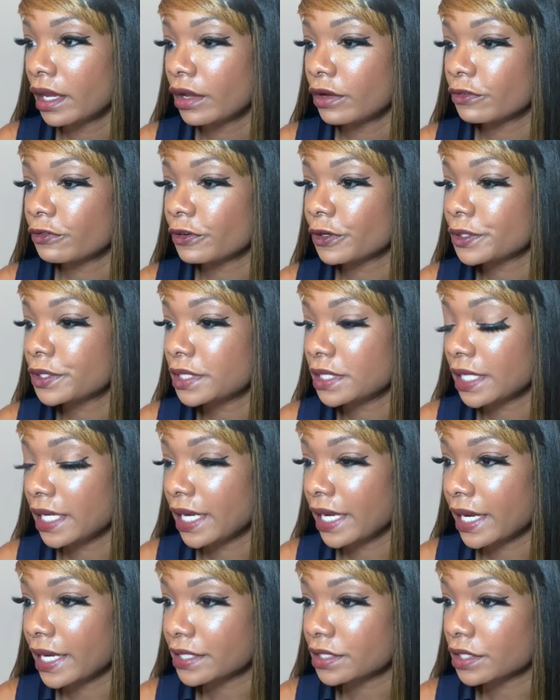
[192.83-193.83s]
First thing
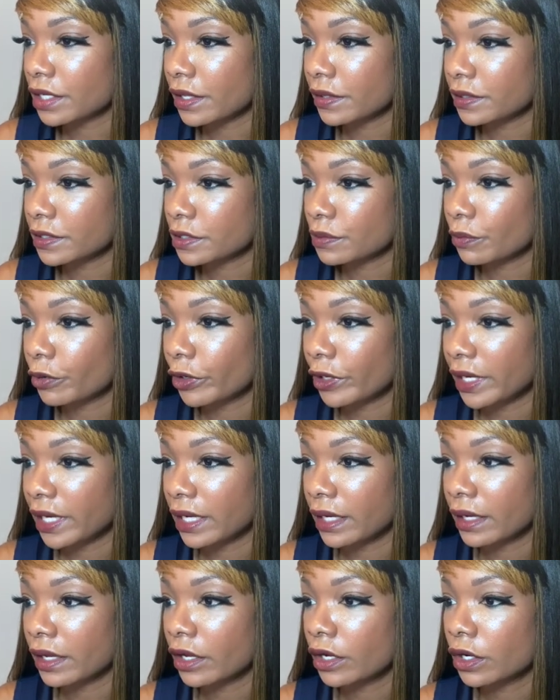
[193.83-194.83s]
I saw this
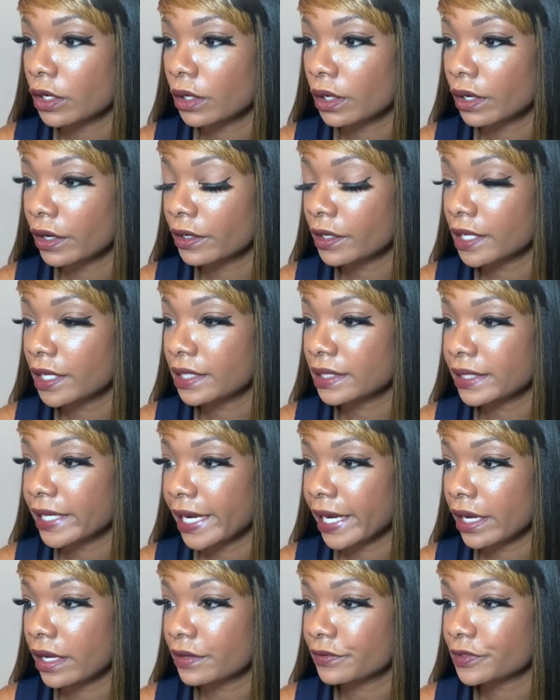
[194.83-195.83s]
morning, Klarna
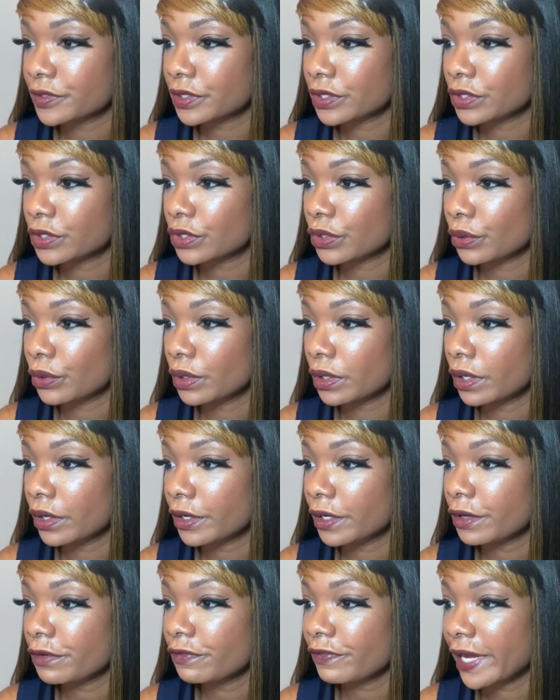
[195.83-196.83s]
layoffs. So
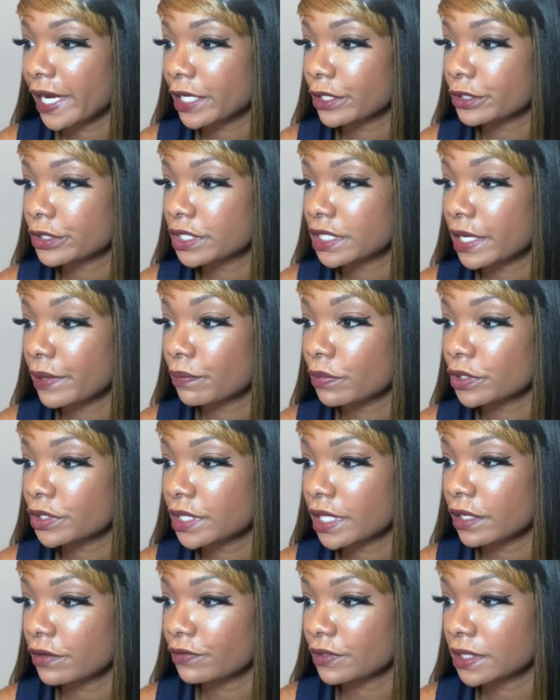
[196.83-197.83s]
Klarna fires
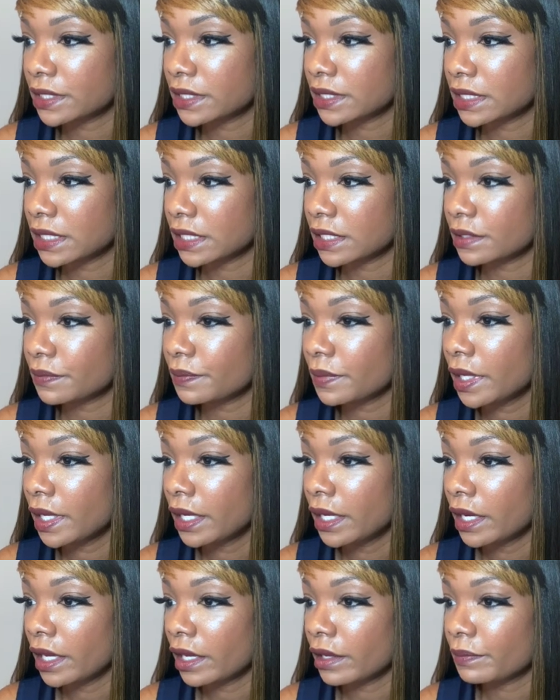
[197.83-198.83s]
10% of its team
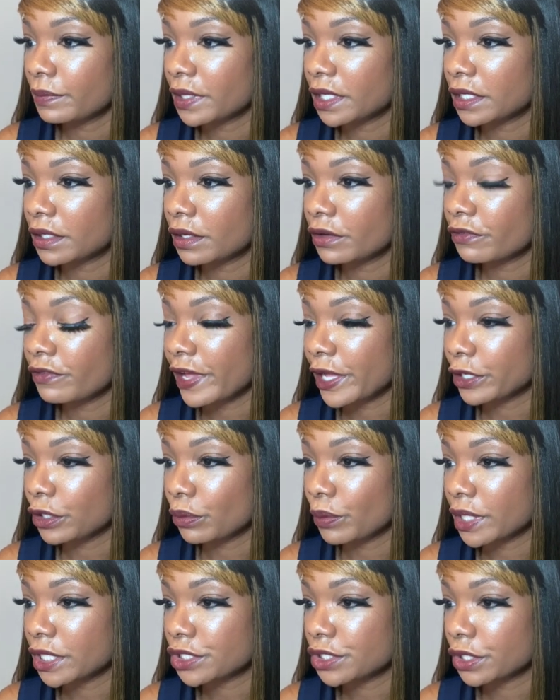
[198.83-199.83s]
amid a
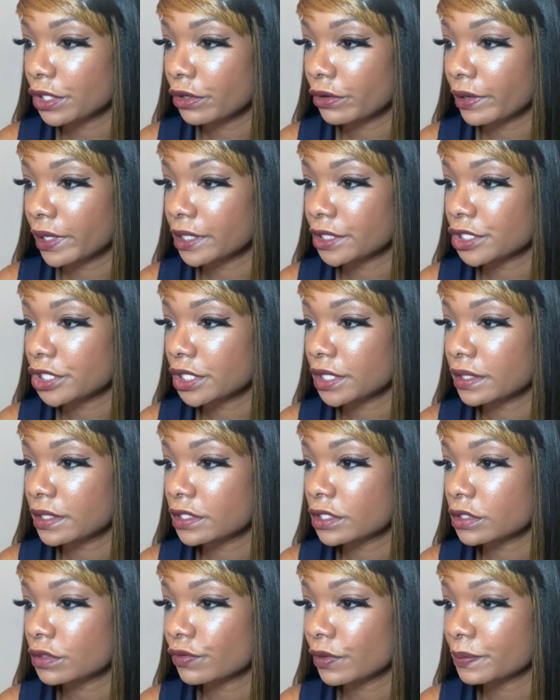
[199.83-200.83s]
valuation crunch, and this
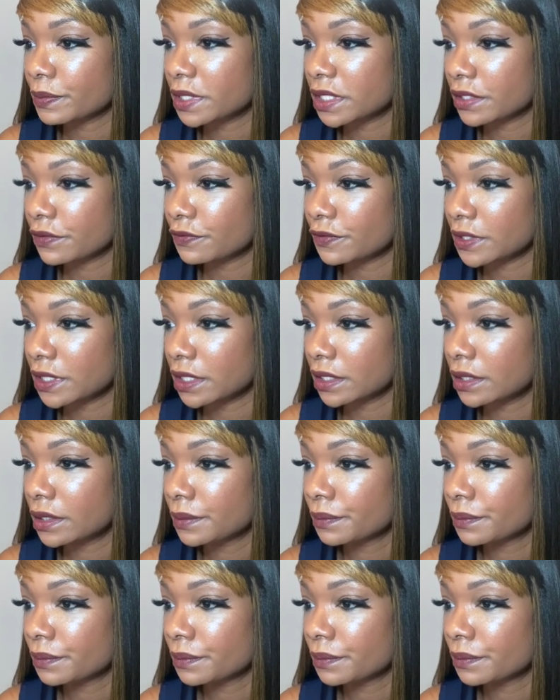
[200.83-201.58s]
is from Sifted.